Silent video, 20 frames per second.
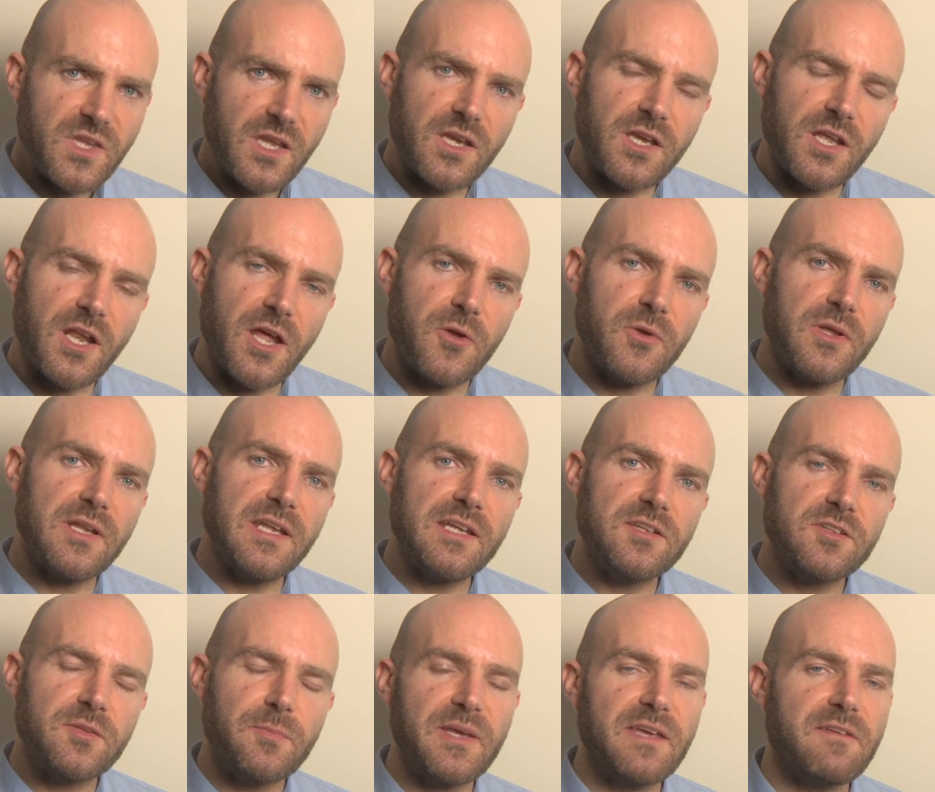You
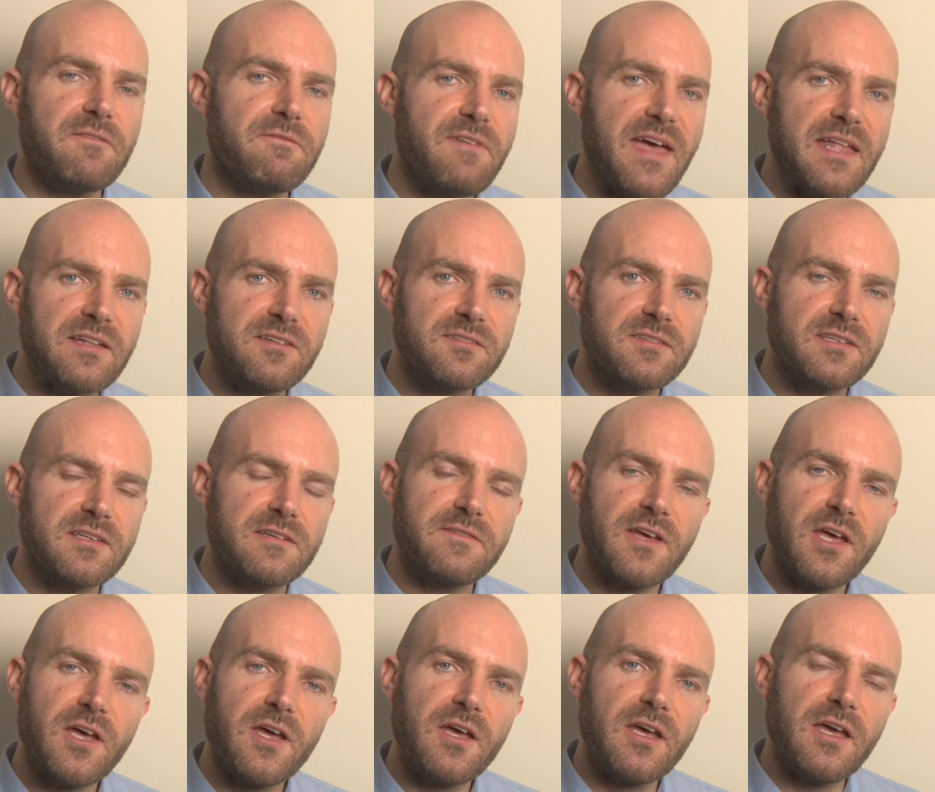need to be inventive
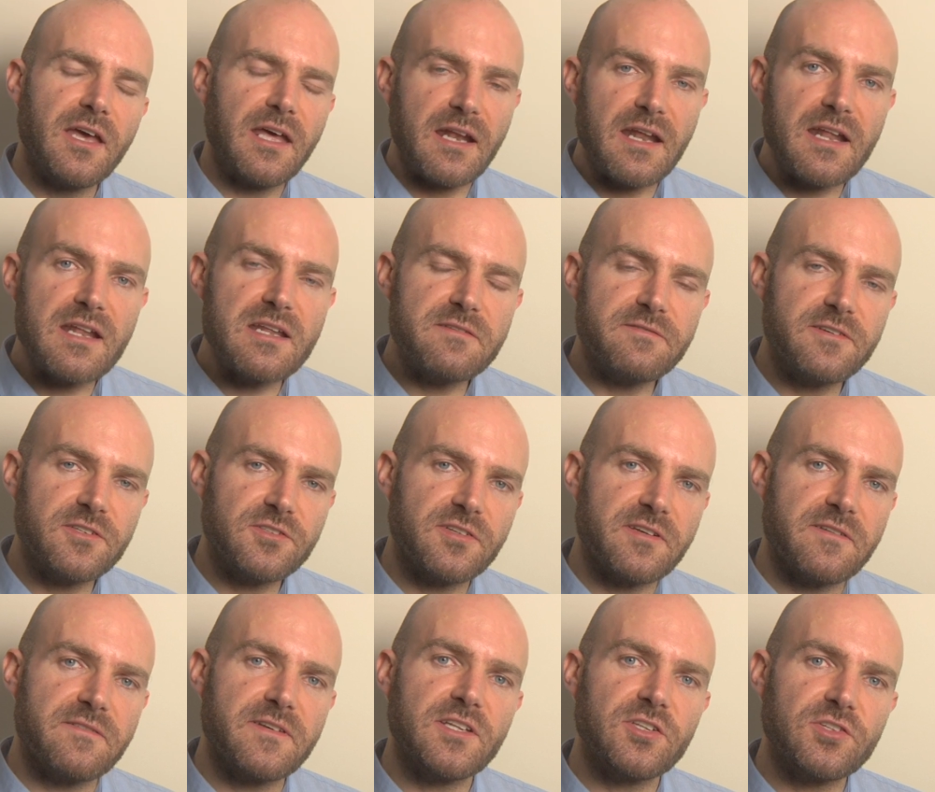and
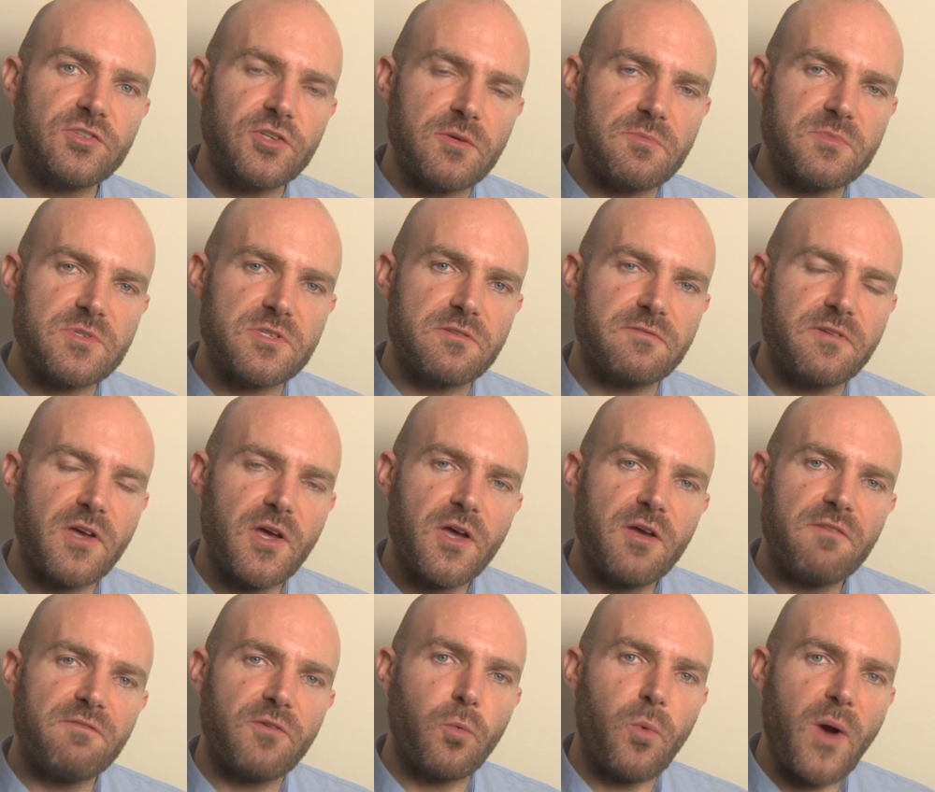innovative in terms of
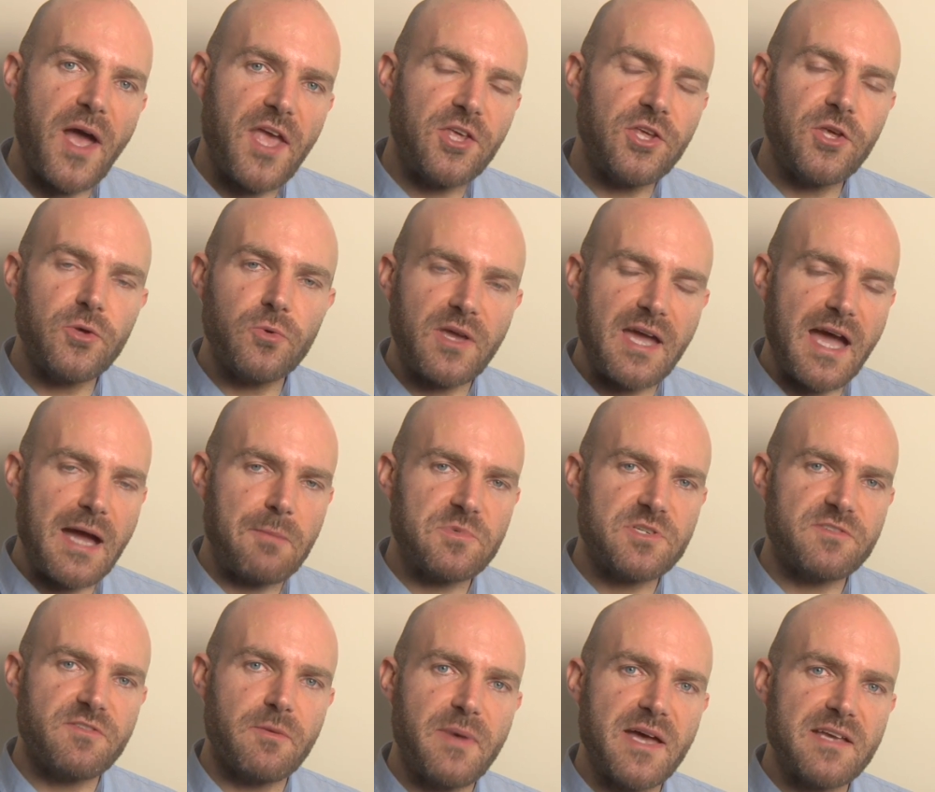the way you
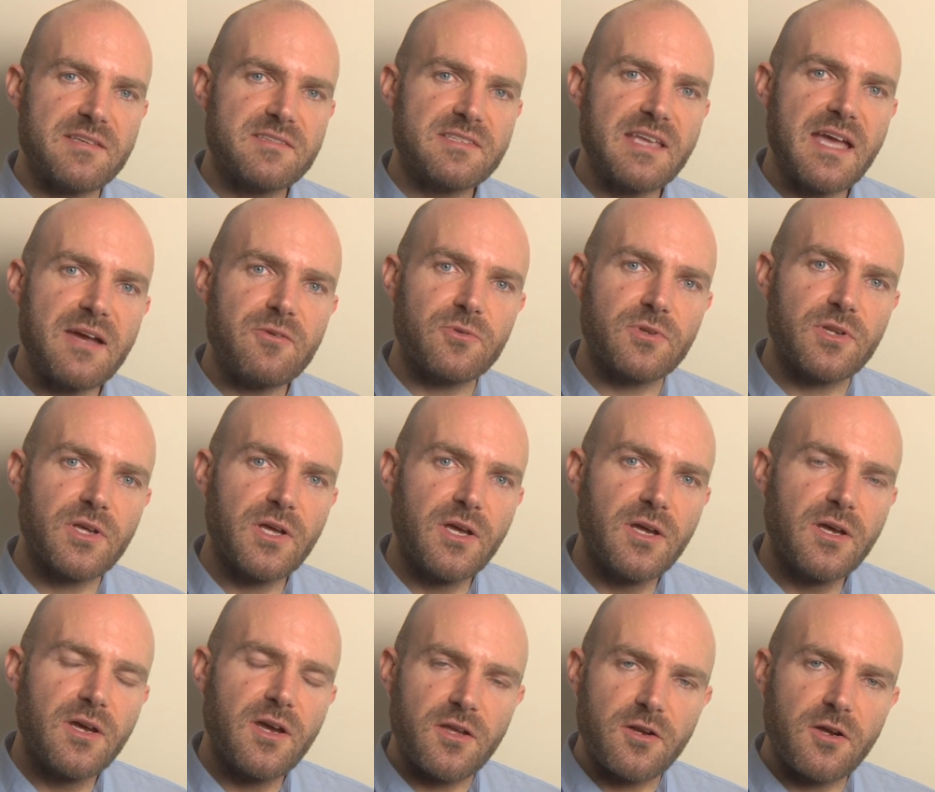capture the best sound.
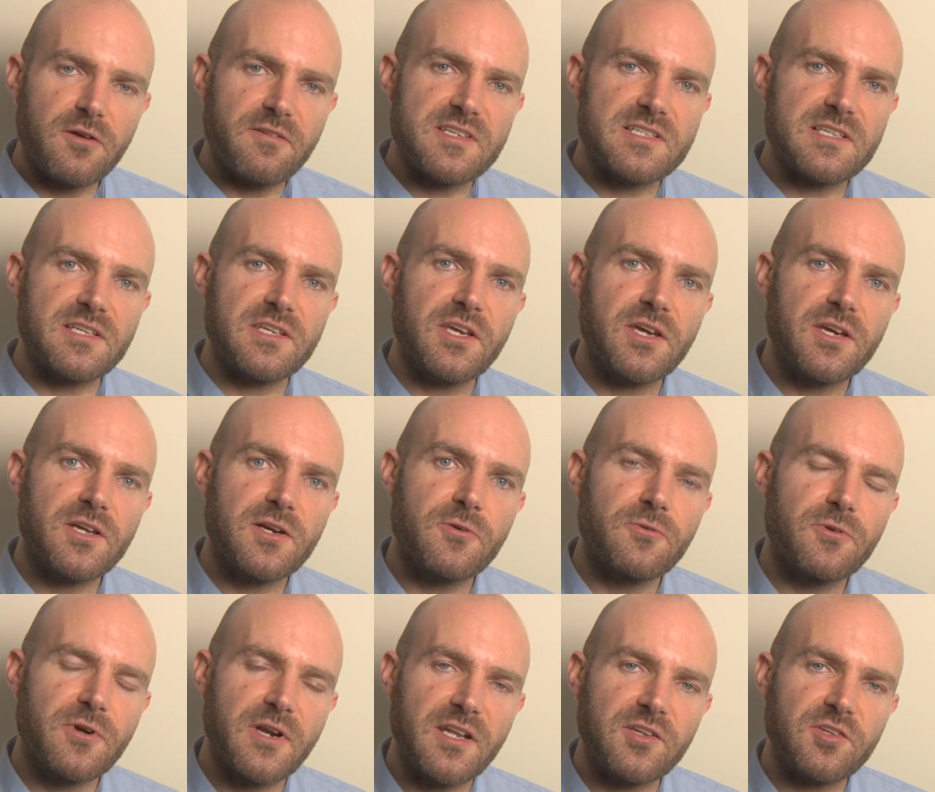And obviously you're going to
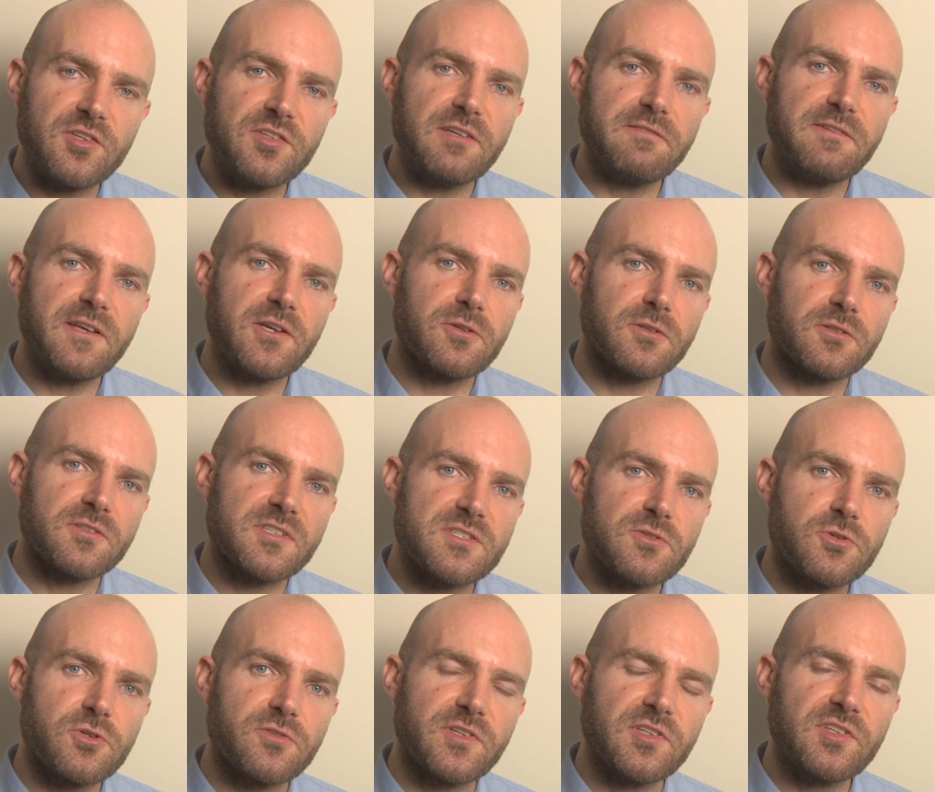run into difficulties
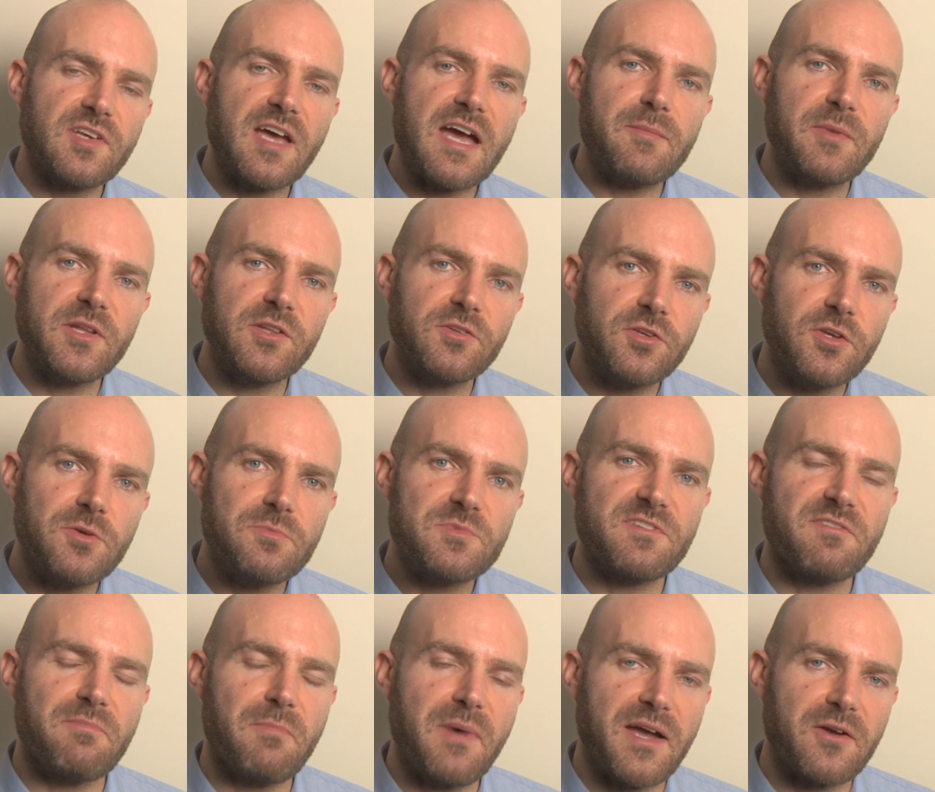all the time in terms
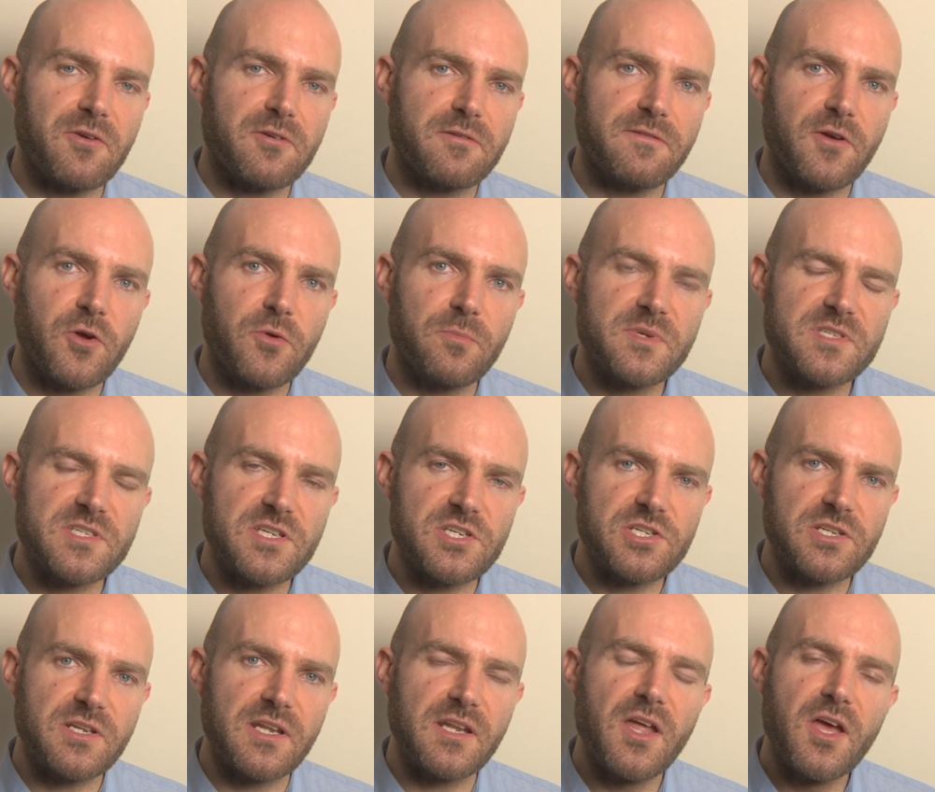of microphone
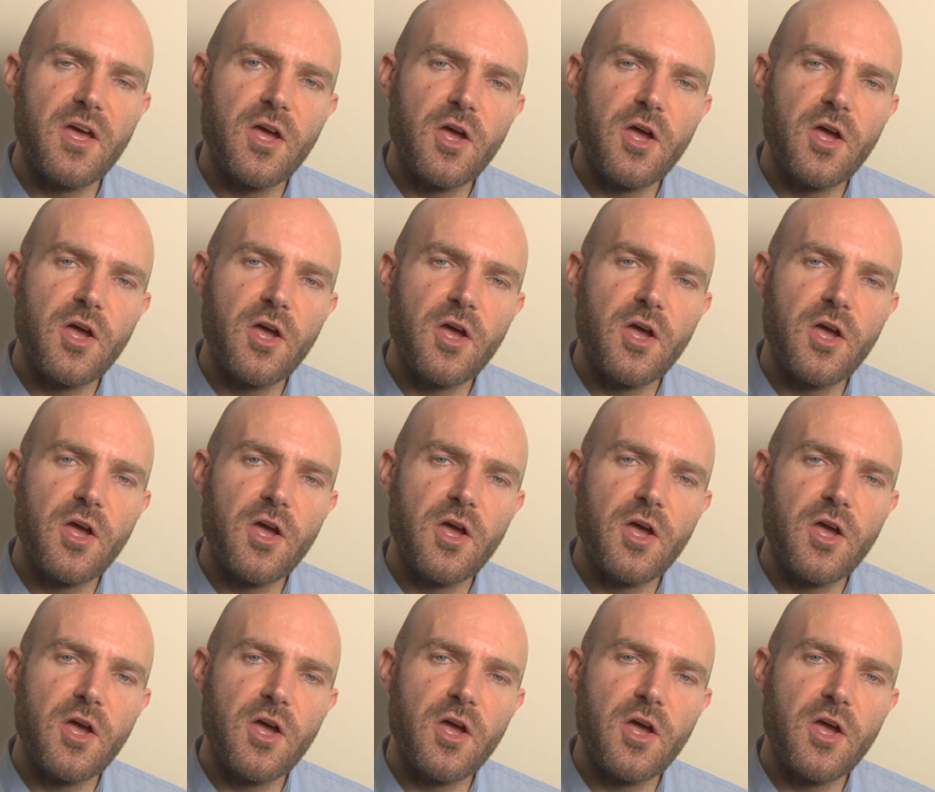positioning,